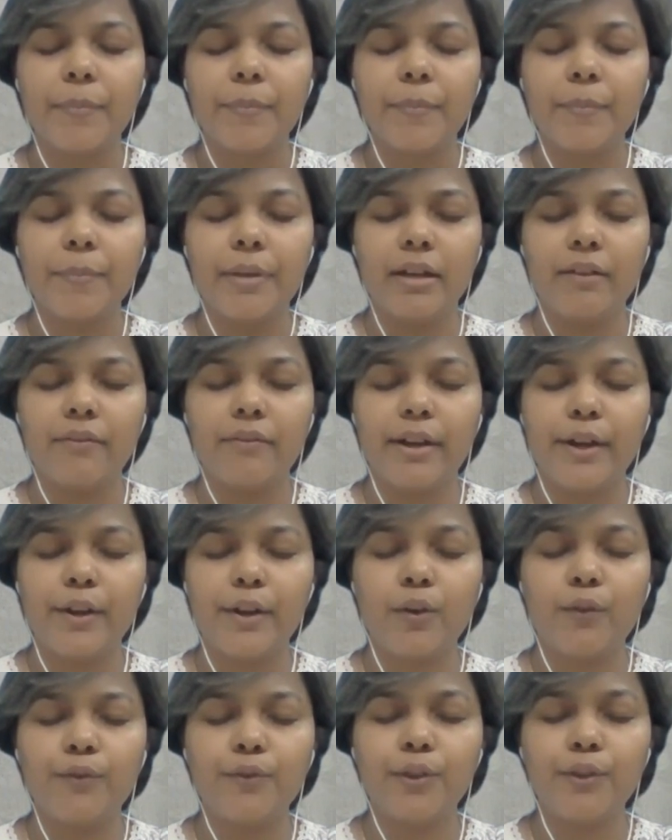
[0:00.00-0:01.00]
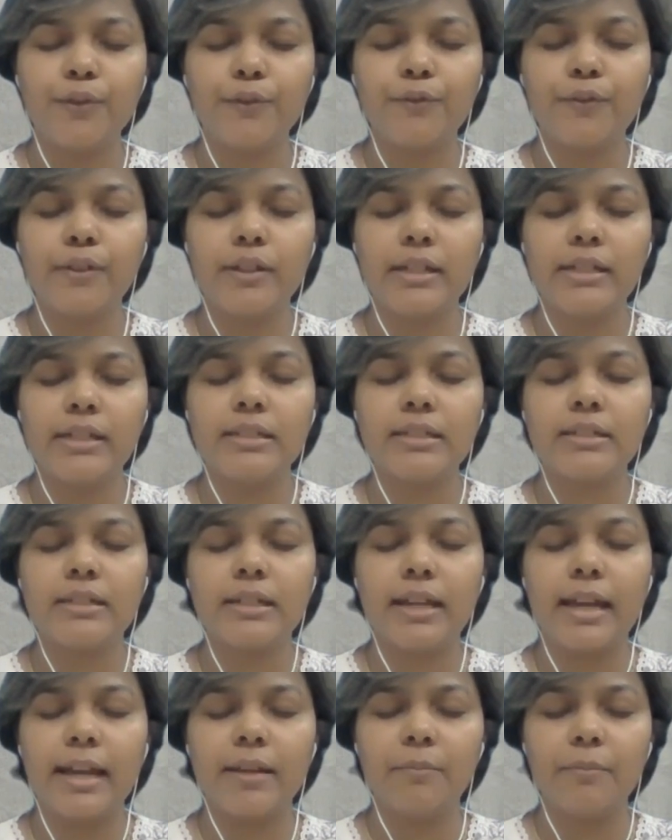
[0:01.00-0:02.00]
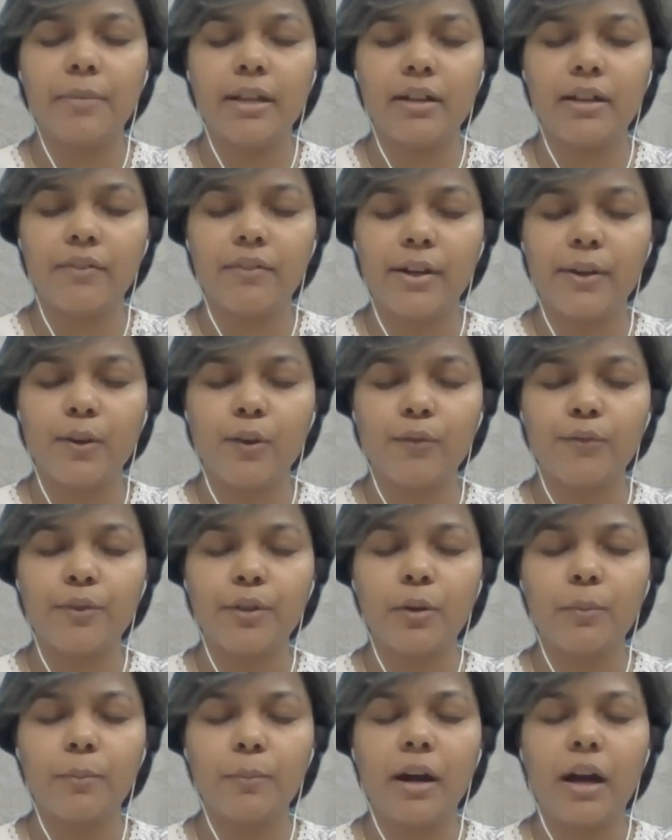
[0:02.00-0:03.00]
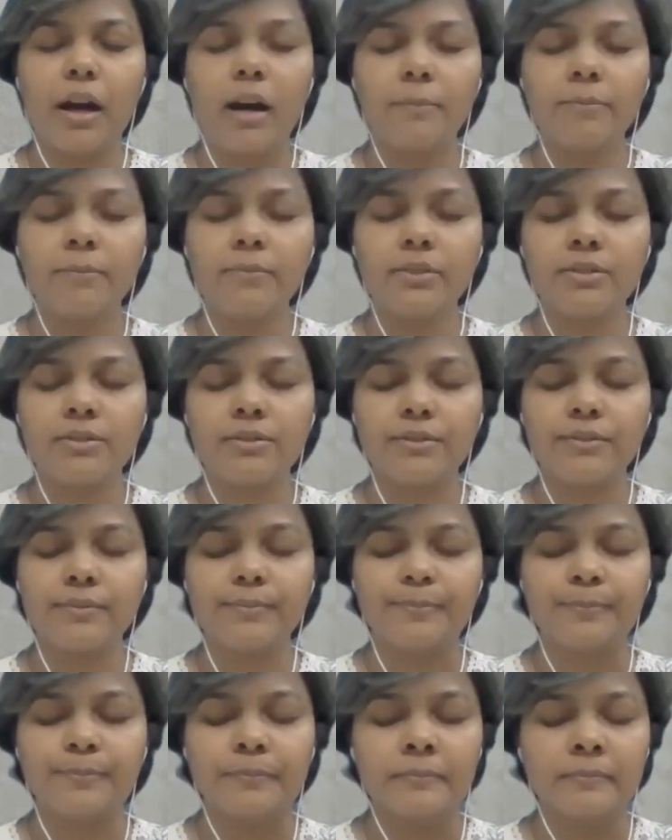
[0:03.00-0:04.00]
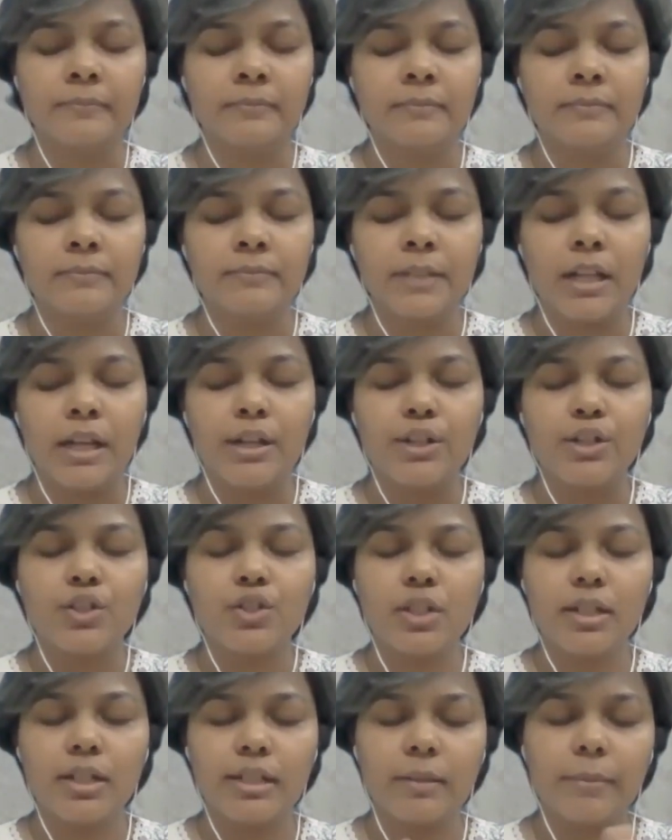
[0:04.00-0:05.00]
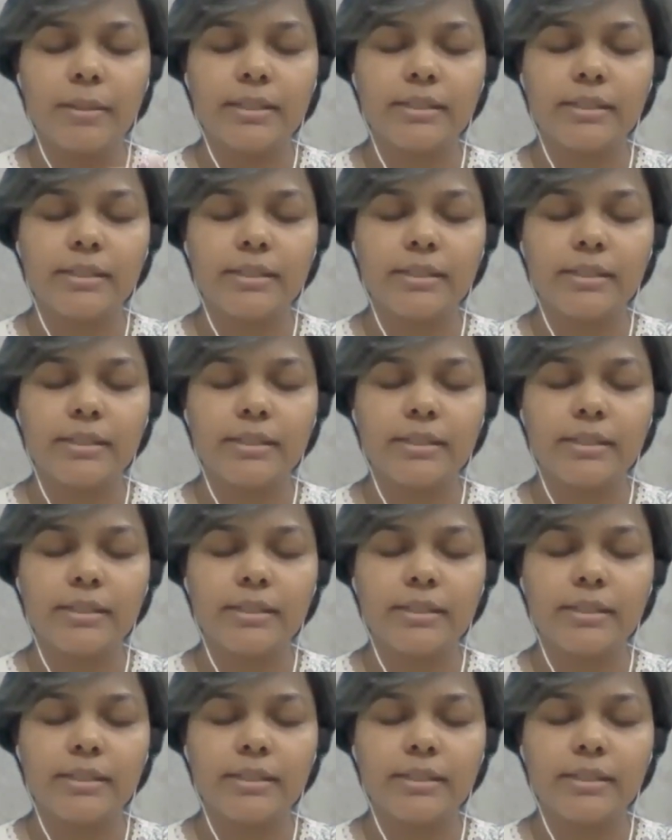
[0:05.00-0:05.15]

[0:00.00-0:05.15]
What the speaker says: Be aware of your feet and be aware of your palms. Take a